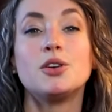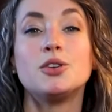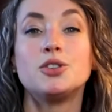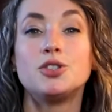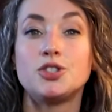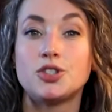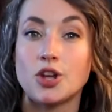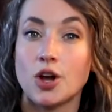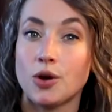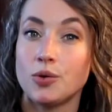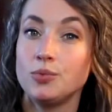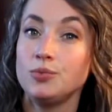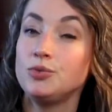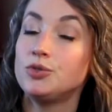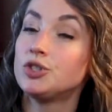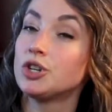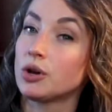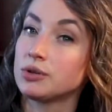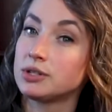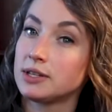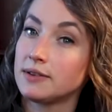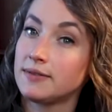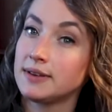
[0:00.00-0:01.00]
So
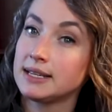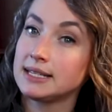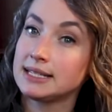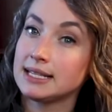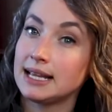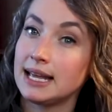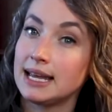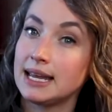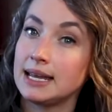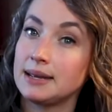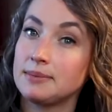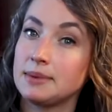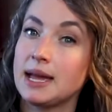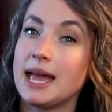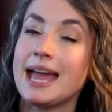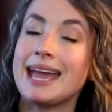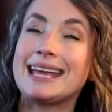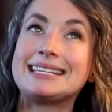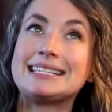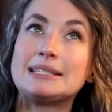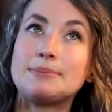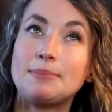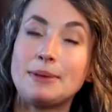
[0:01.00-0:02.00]
Joseph
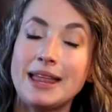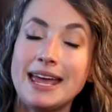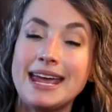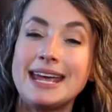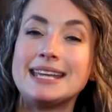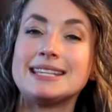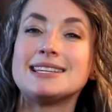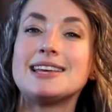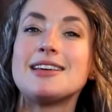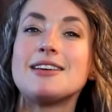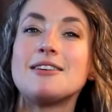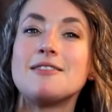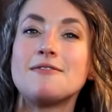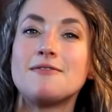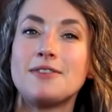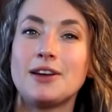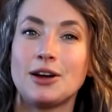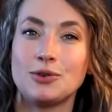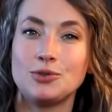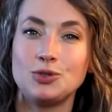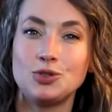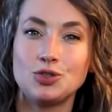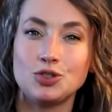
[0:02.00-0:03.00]
explained
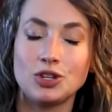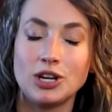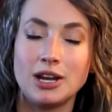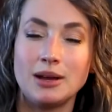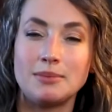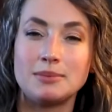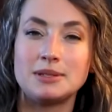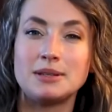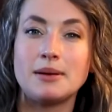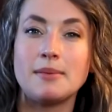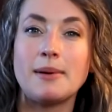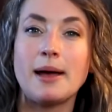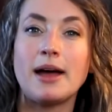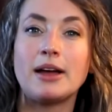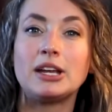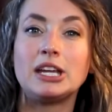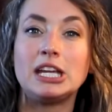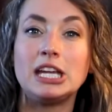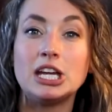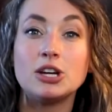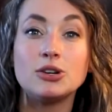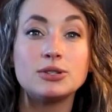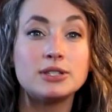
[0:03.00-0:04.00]
Pharaoh's dreams about
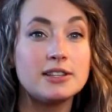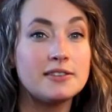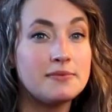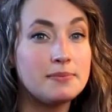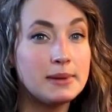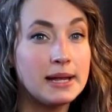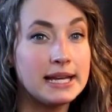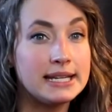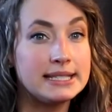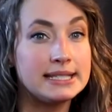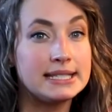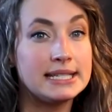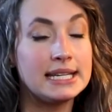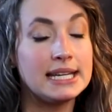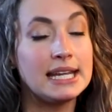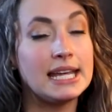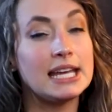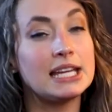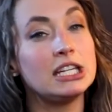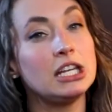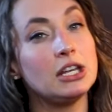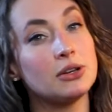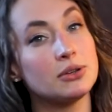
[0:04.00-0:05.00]
years of plenty
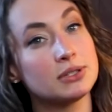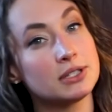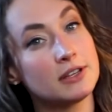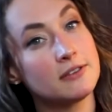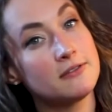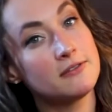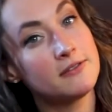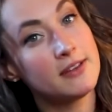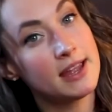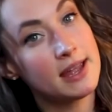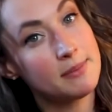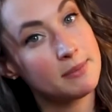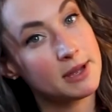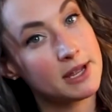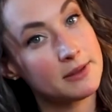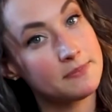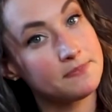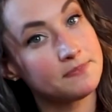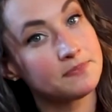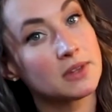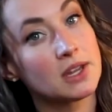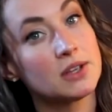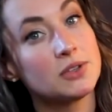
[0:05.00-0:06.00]
and years of
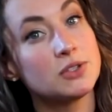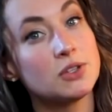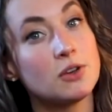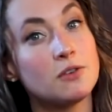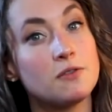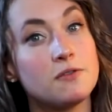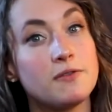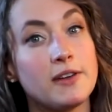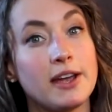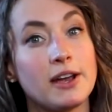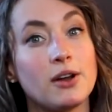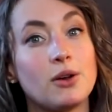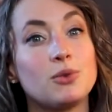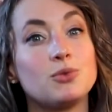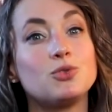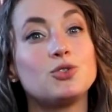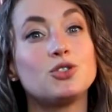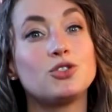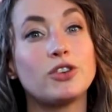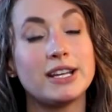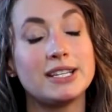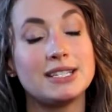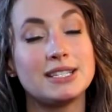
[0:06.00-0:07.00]
famine. So Pharaoh
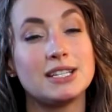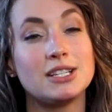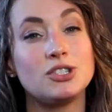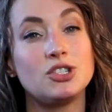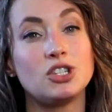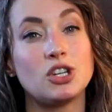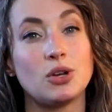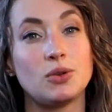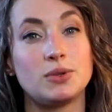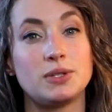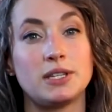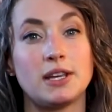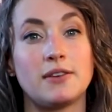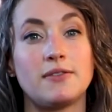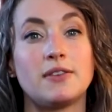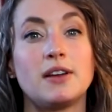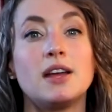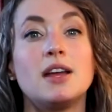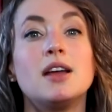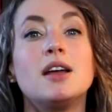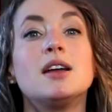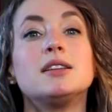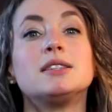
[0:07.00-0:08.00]
trusted Joseph
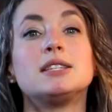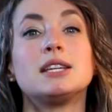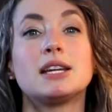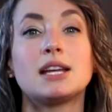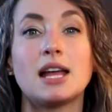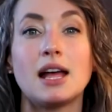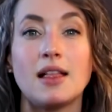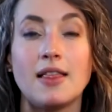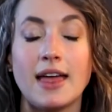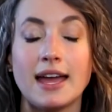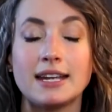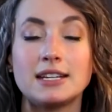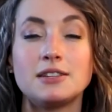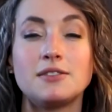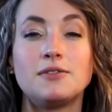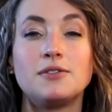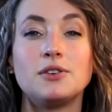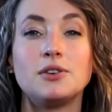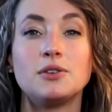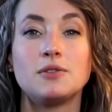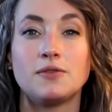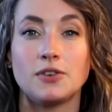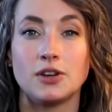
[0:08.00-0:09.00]
to collect
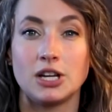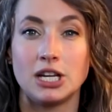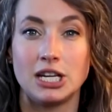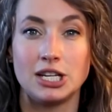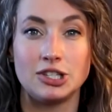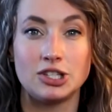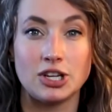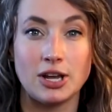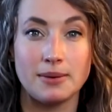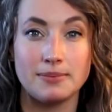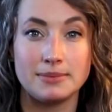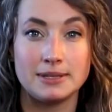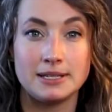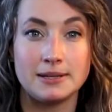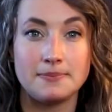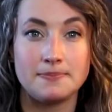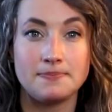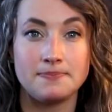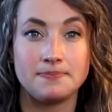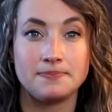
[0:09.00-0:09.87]
food for Egypt.